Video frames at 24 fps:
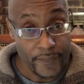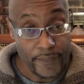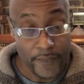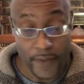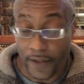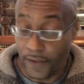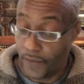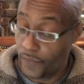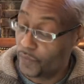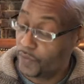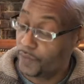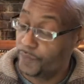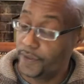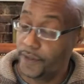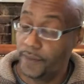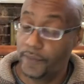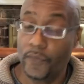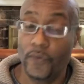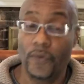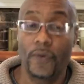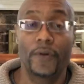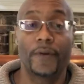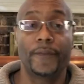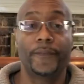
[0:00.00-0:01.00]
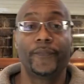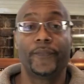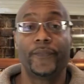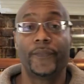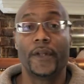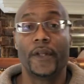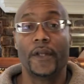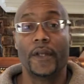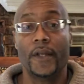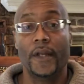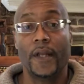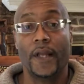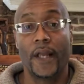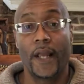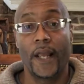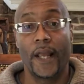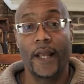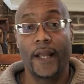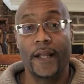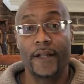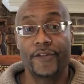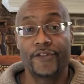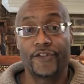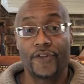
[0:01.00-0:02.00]
There will be more.
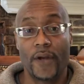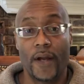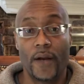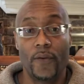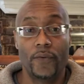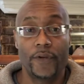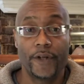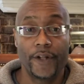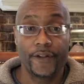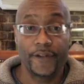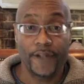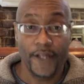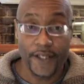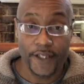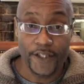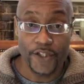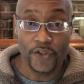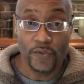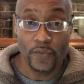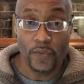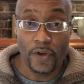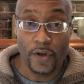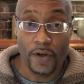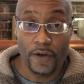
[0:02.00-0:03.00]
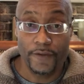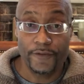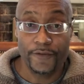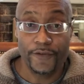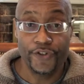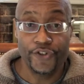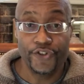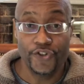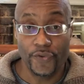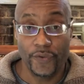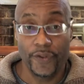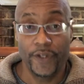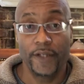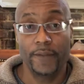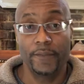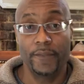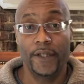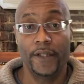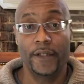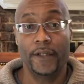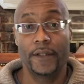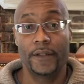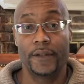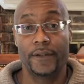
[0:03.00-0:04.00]
And so I want to thank you all for joining
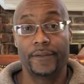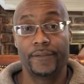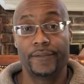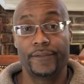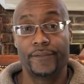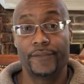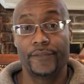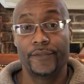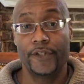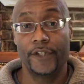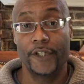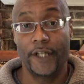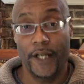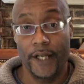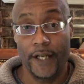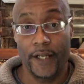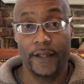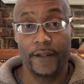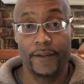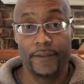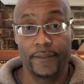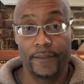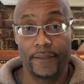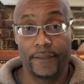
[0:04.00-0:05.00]
me today.